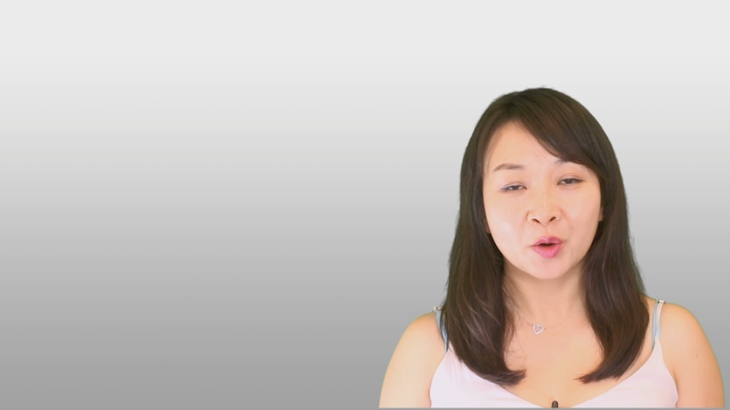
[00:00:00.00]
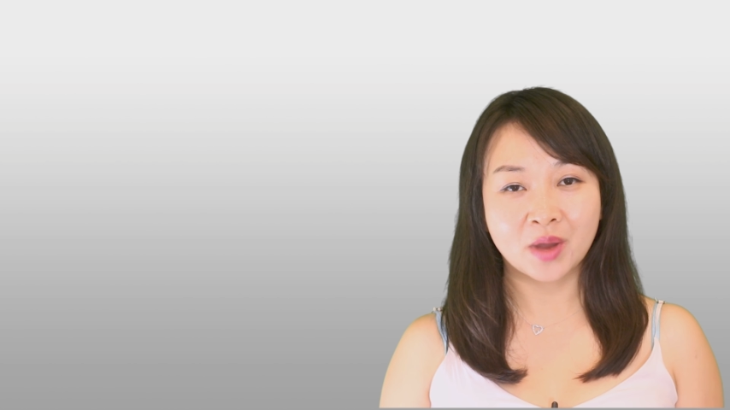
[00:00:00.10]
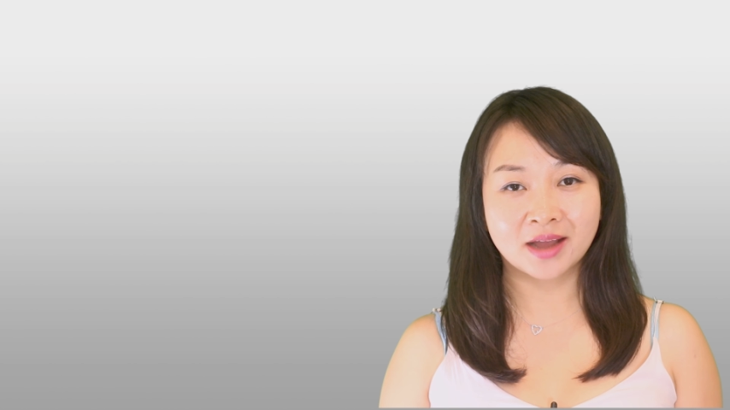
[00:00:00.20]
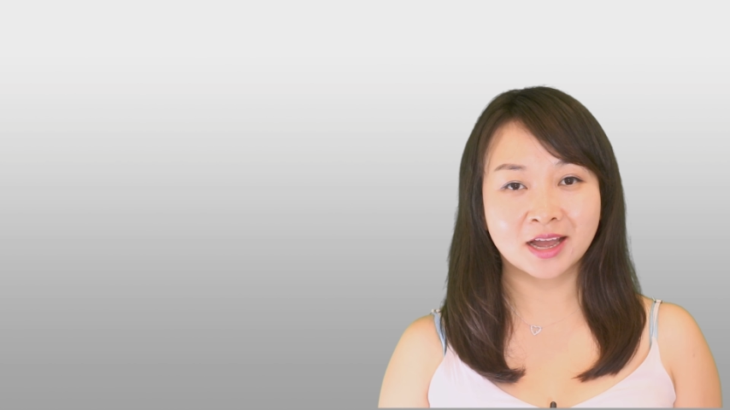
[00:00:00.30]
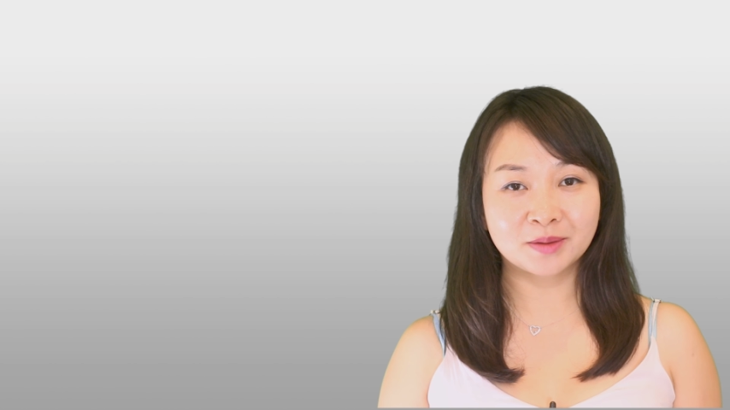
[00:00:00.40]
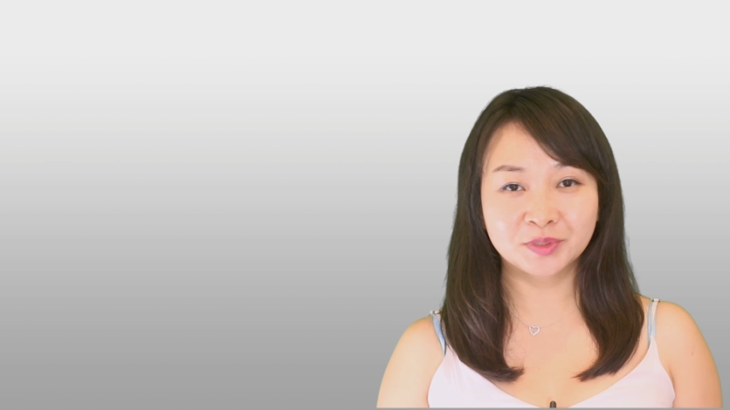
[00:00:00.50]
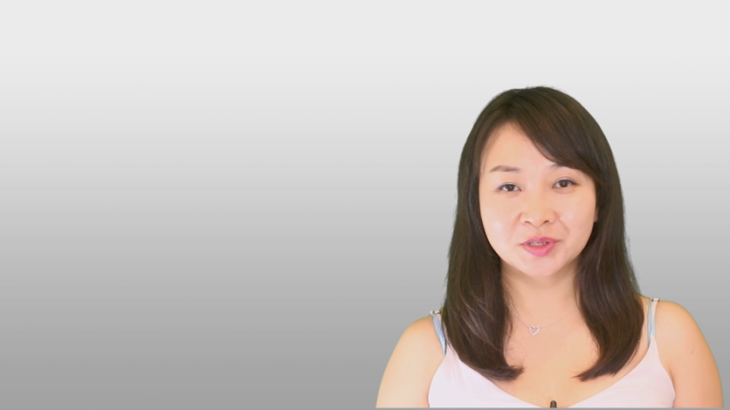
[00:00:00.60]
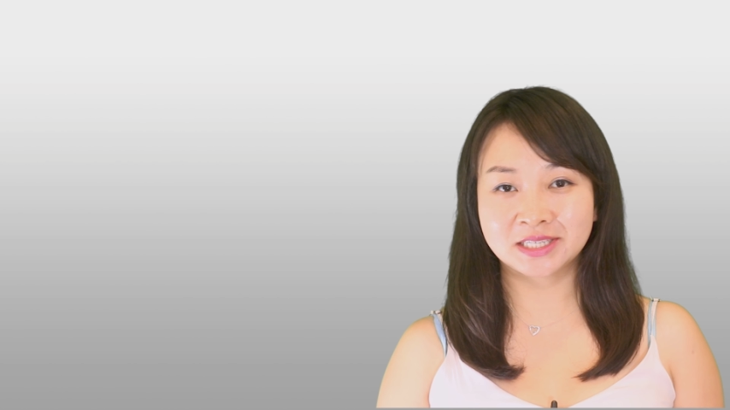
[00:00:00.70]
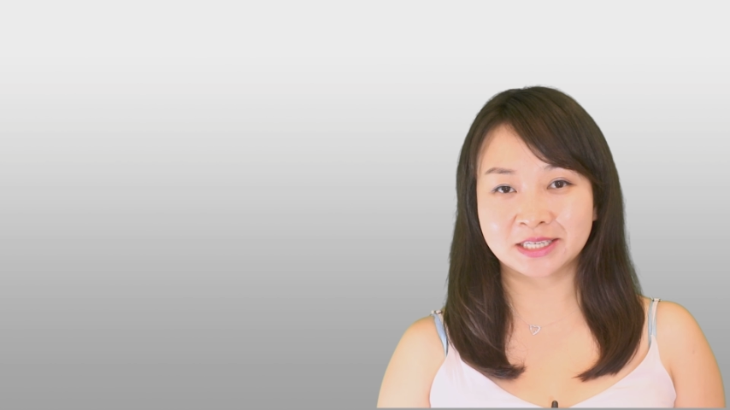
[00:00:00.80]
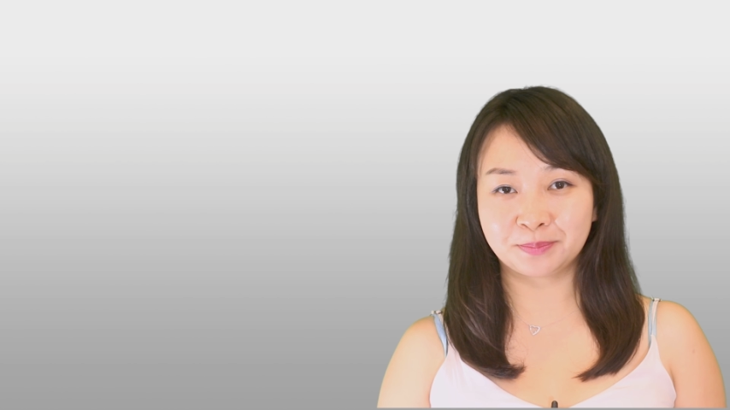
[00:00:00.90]
Welcome to
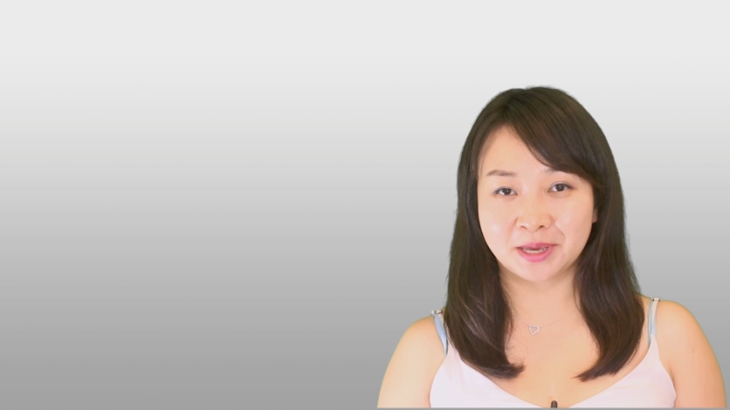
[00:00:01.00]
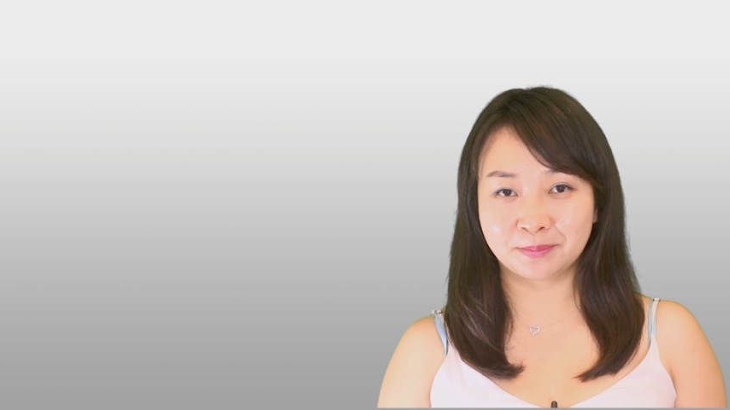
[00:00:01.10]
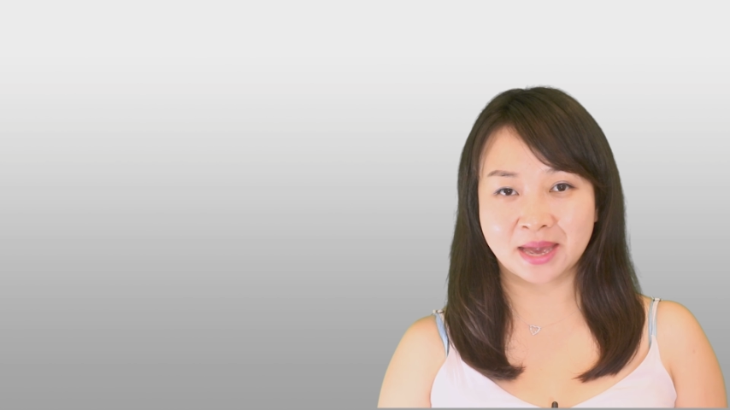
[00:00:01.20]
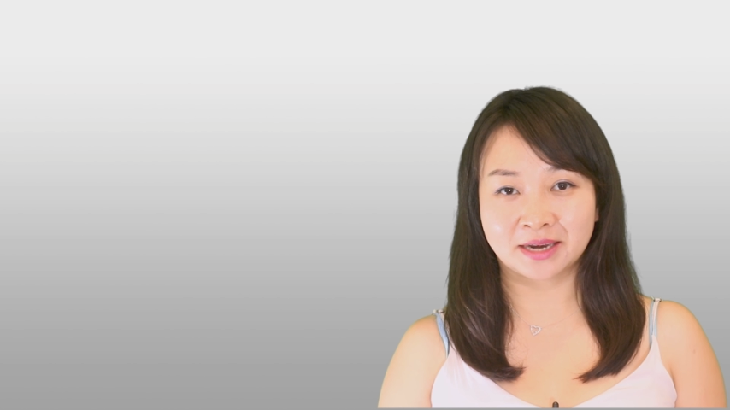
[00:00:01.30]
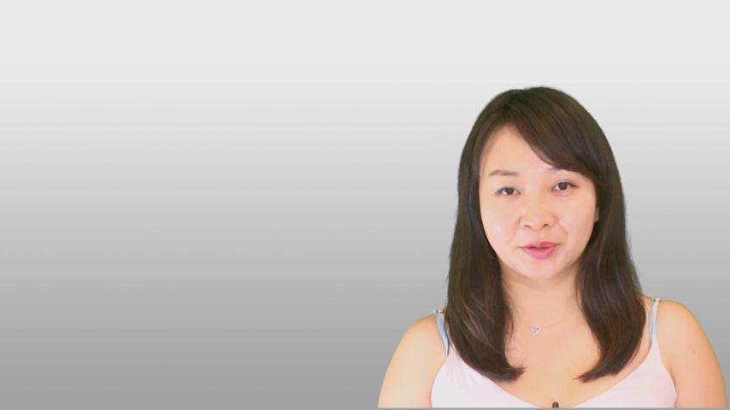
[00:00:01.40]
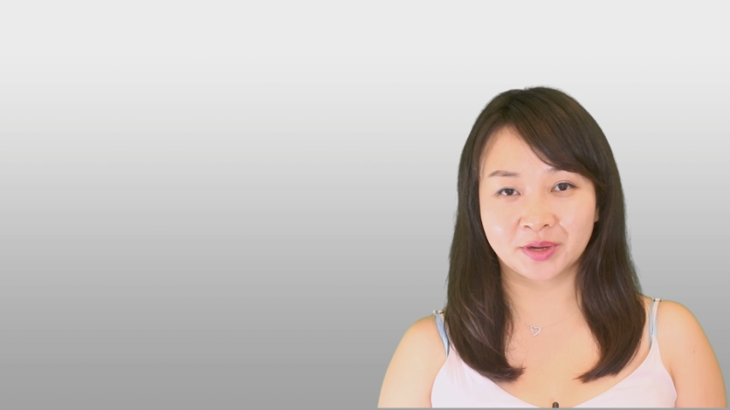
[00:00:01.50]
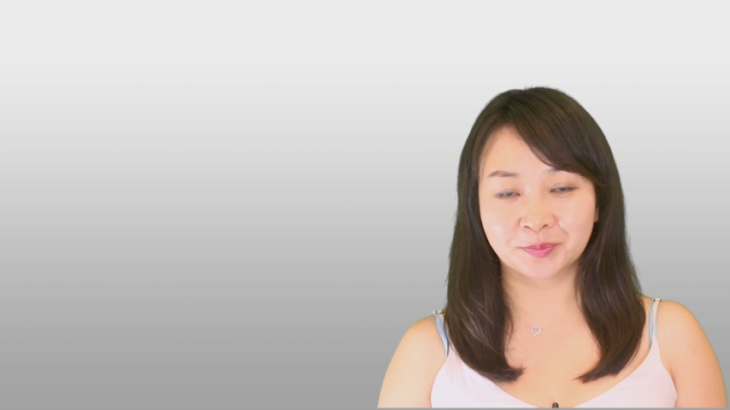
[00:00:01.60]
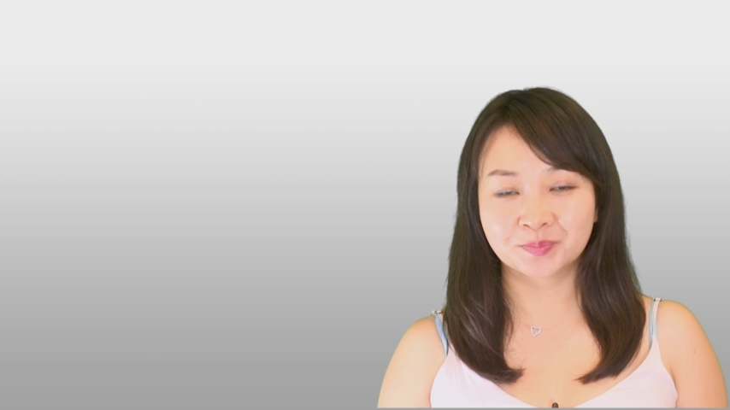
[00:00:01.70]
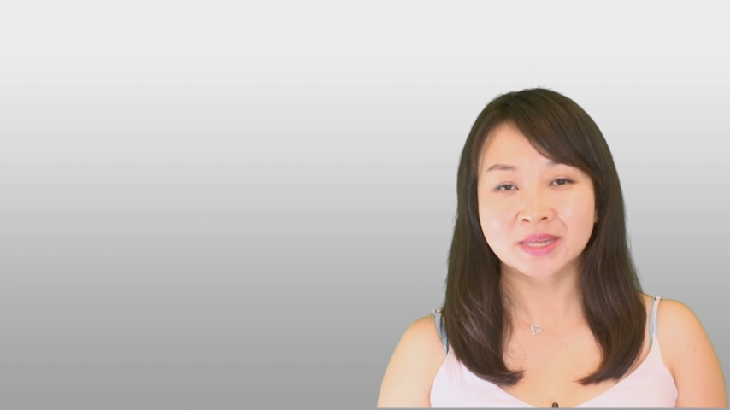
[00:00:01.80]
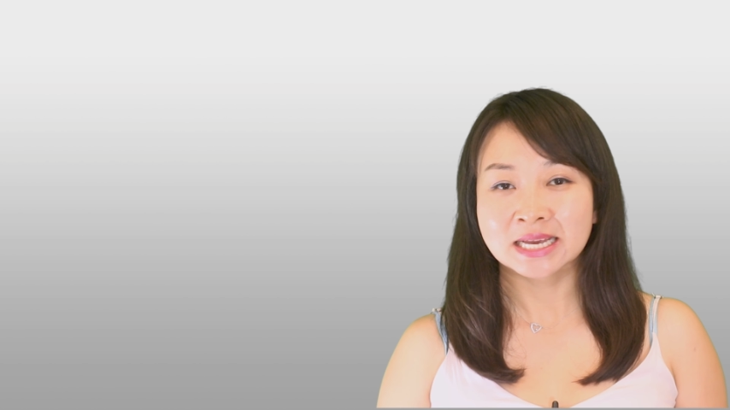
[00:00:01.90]
Qimei Mandarin.